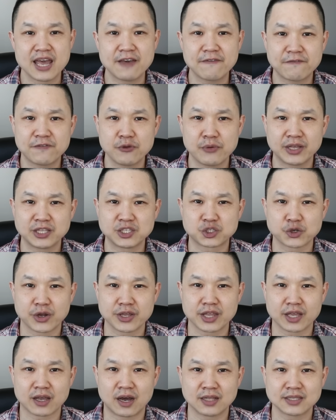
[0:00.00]
If you enjoy
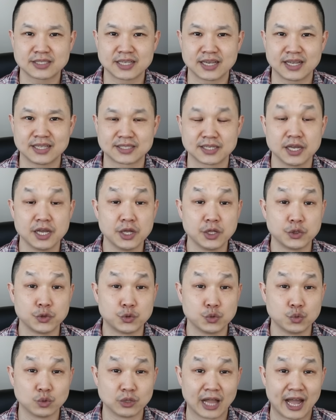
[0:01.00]
the content,
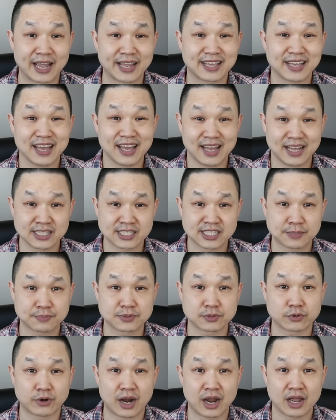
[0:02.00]
do like and
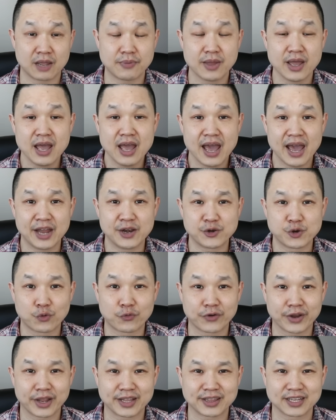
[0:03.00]
subscribe, and
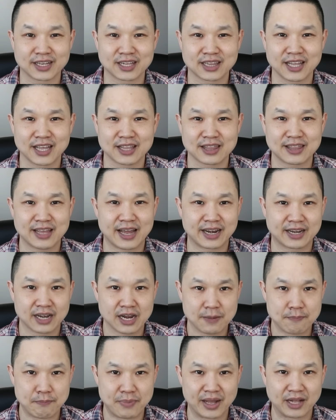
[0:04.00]
don't forget to click that
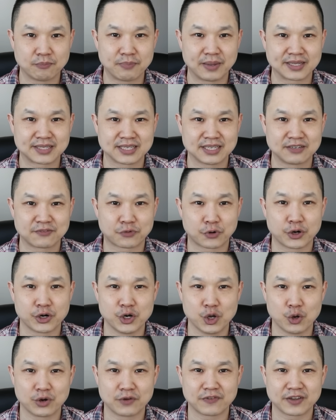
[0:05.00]
bell button for
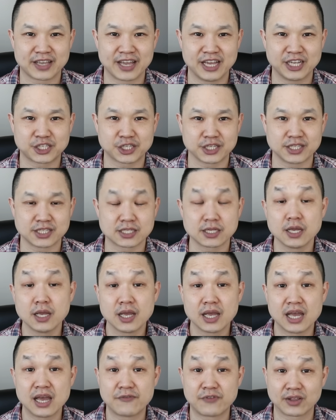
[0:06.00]
notifications.
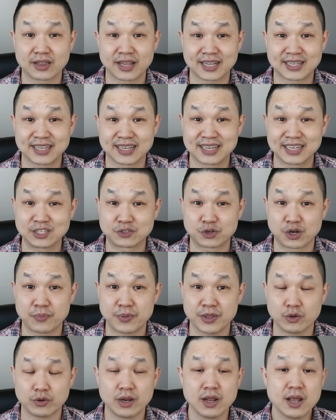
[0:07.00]
If you'd like to
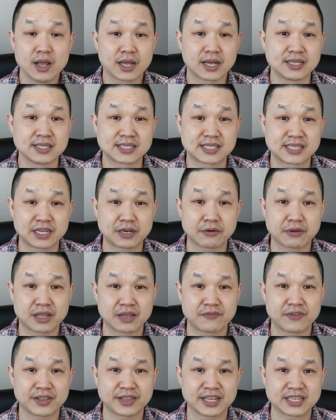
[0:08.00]
contribute, consider
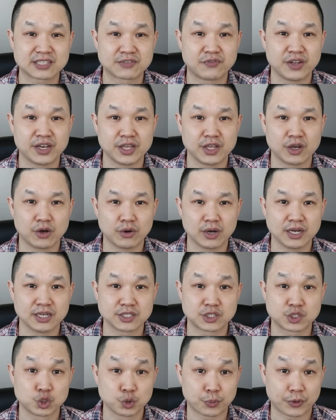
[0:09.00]
giving this video
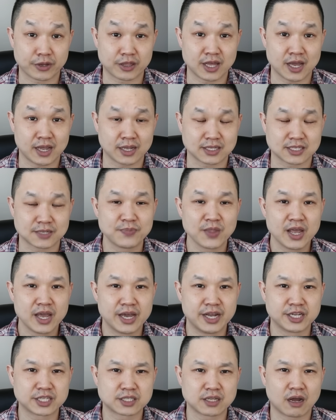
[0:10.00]
a super thanks.
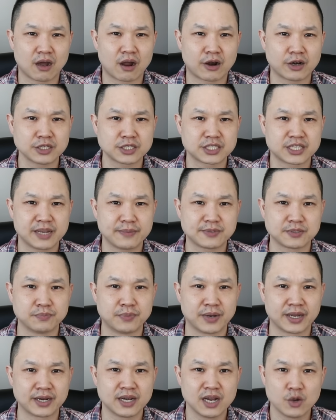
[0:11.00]
It is the heart-shaped
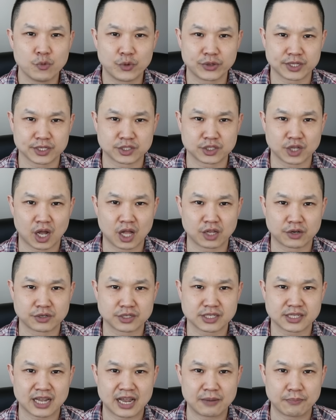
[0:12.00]
button with the dollar
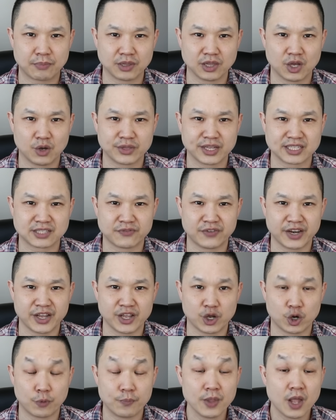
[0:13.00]
sign below this
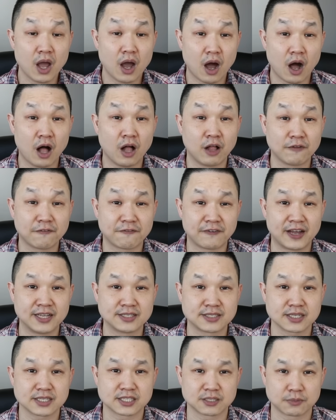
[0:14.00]
video. All
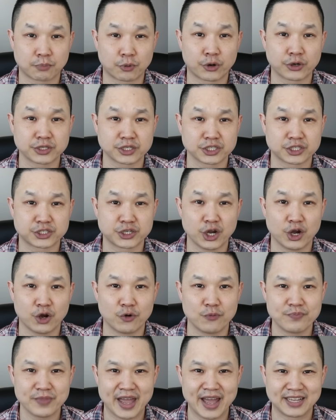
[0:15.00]
funds support the
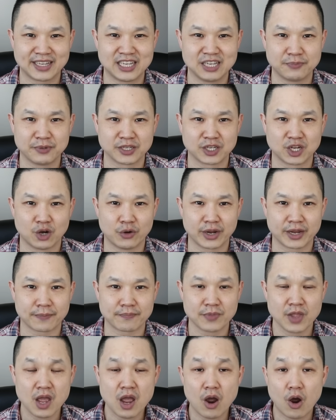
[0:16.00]
show and keep it
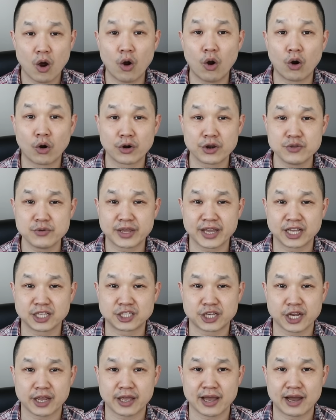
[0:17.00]
going. Or you can
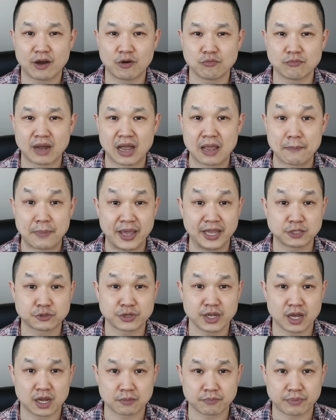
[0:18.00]
check out my
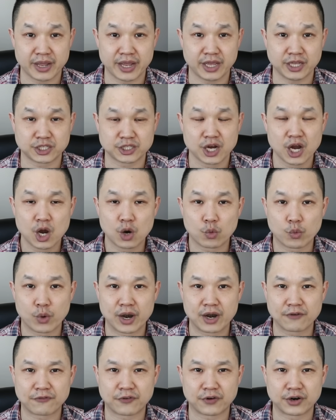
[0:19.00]
Patreon page,
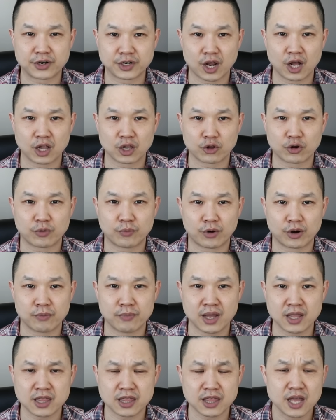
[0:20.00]
where for a dollar or more a
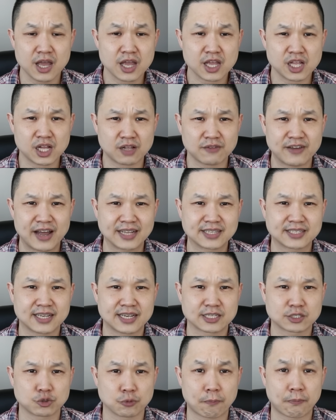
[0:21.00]
month, you'll have
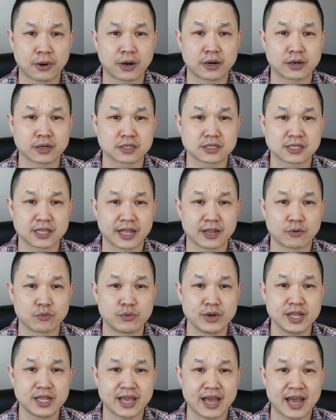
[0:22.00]
access to perks like
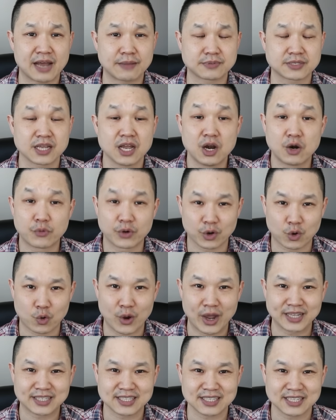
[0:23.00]
recaps,
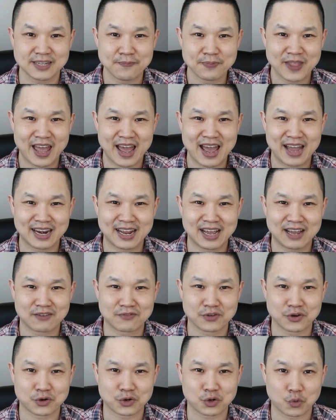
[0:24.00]
requests, and
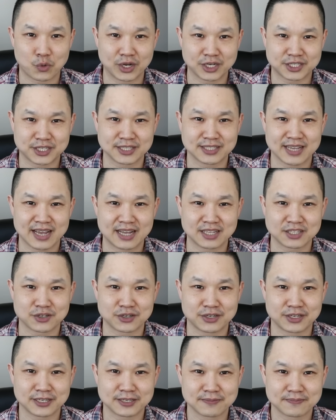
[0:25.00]
have your questions
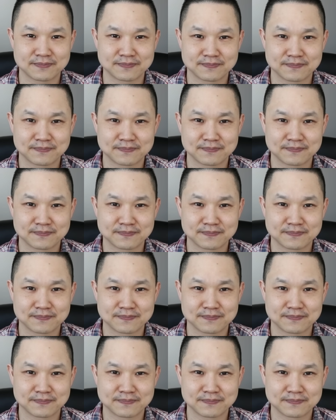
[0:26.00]
answered.